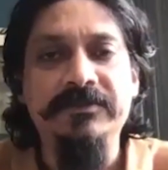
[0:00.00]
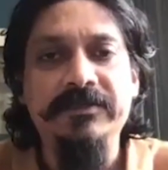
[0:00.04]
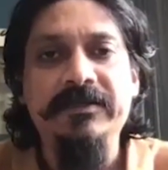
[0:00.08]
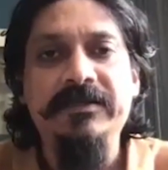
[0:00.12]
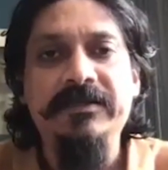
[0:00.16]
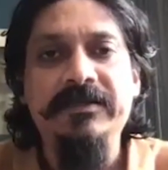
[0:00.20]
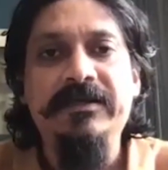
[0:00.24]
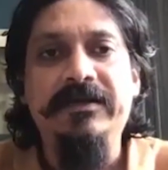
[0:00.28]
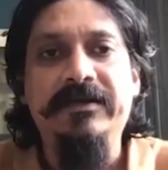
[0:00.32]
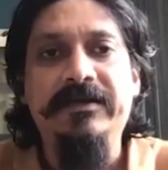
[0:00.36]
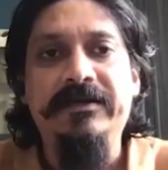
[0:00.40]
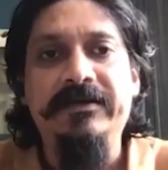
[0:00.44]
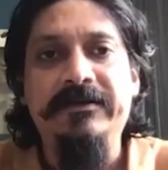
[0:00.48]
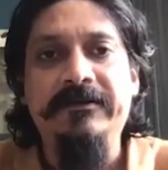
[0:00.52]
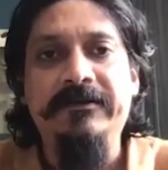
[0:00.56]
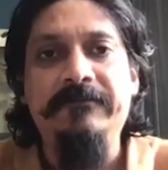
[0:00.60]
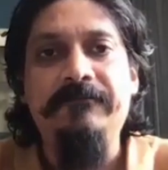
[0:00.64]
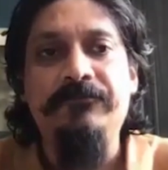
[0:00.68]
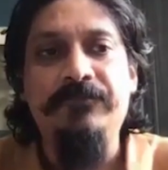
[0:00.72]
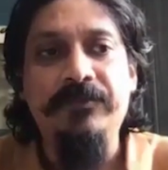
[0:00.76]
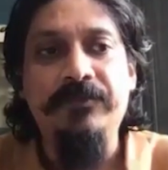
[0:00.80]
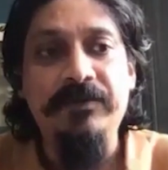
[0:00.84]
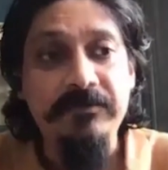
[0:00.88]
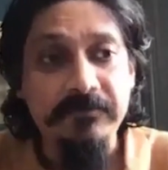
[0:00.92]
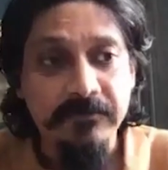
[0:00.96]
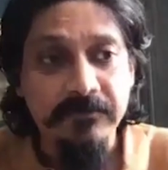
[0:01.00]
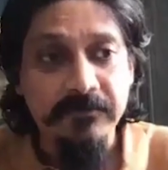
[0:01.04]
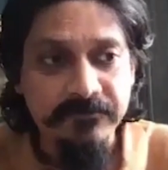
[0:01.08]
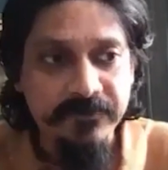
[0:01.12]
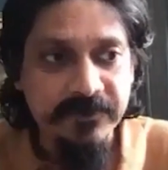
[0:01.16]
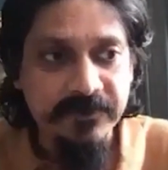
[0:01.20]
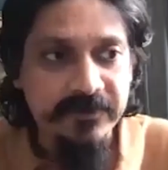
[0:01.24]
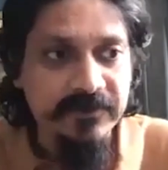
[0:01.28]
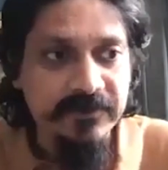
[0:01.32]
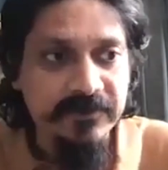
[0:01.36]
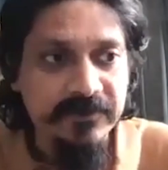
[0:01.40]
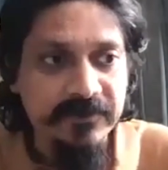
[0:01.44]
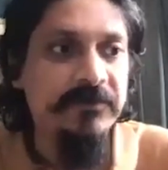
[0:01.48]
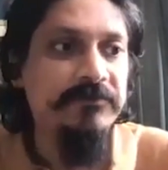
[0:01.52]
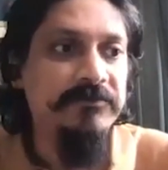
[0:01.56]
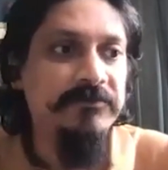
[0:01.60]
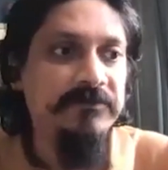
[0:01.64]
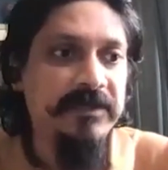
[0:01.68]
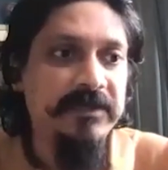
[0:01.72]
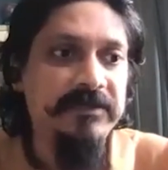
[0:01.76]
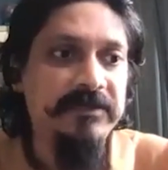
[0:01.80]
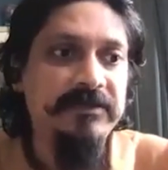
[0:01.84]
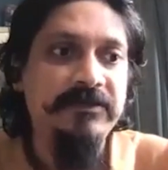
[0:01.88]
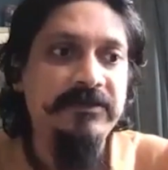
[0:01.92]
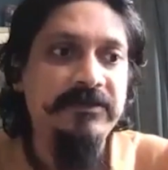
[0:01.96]
uh, we're we're about to get
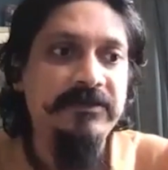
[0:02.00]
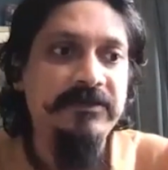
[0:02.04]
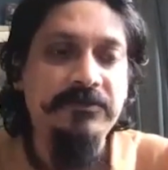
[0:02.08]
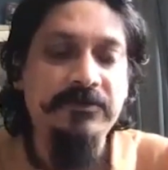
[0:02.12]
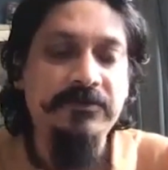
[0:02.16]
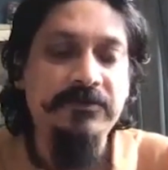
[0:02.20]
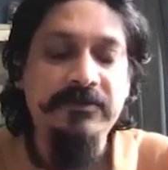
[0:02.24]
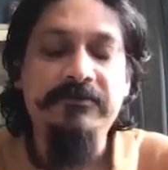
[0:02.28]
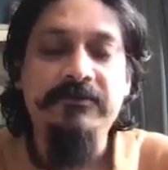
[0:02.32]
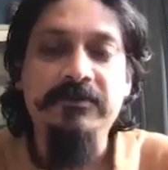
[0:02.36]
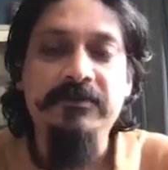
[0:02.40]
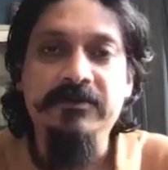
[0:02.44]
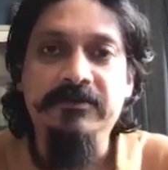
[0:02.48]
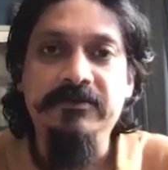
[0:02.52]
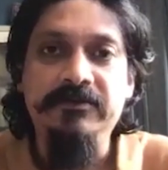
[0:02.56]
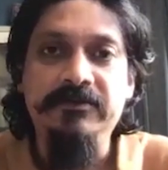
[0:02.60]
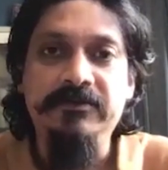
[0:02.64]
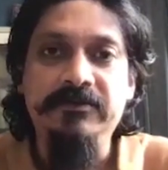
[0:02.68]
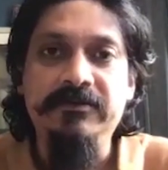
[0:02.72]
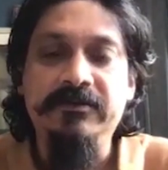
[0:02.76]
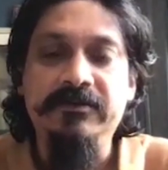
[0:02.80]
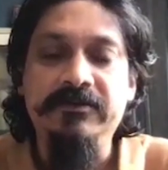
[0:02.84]
into a, a,